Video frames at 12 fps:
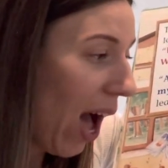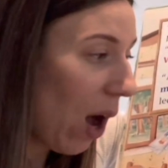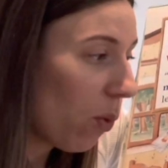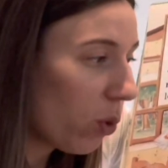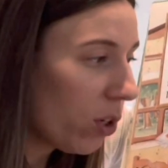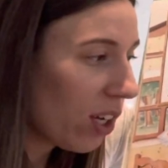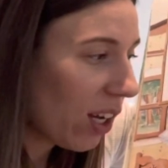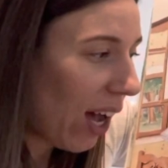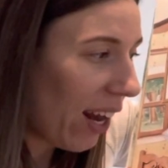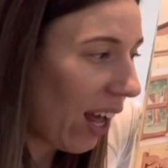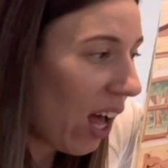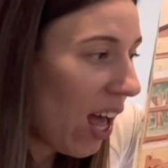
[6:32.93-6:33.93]
A
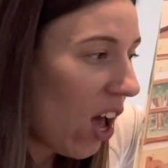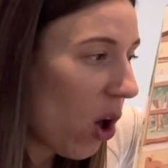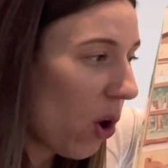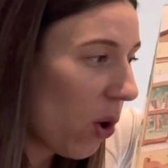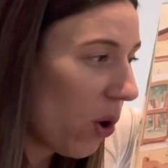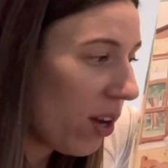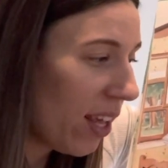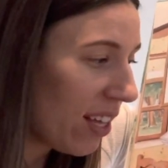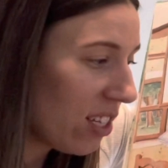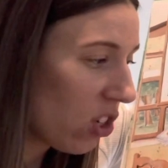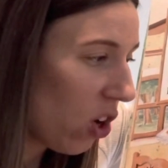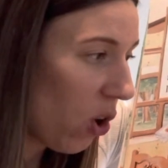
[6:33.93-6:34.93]
woodcutter heard
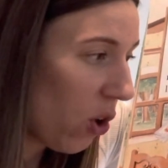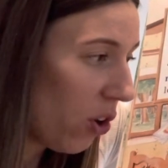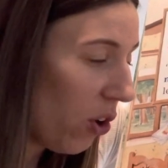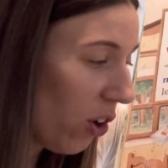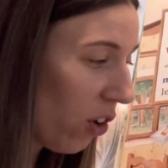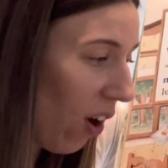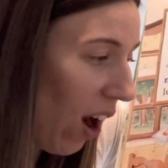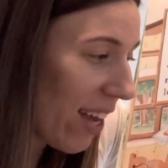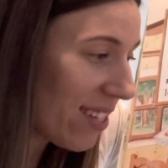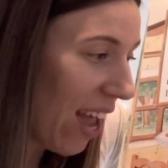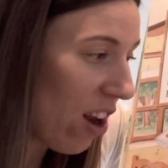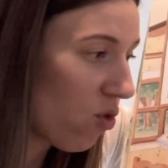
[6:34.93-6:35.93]
her
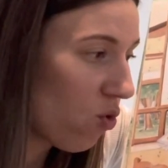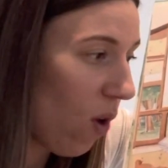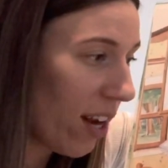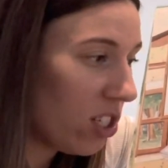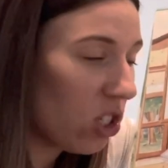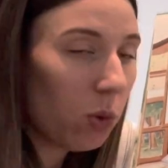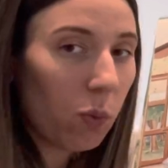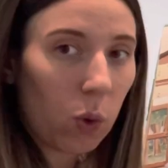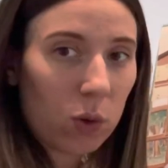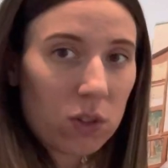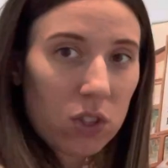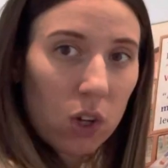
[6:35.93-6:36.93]
cries and ran
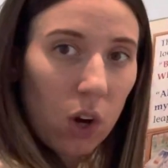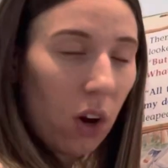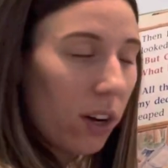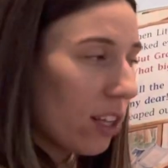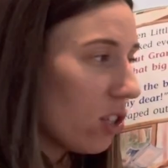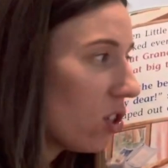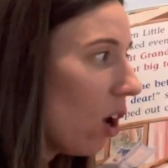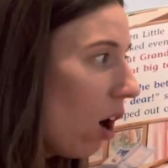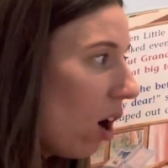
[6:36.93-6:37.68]
towards the cottage.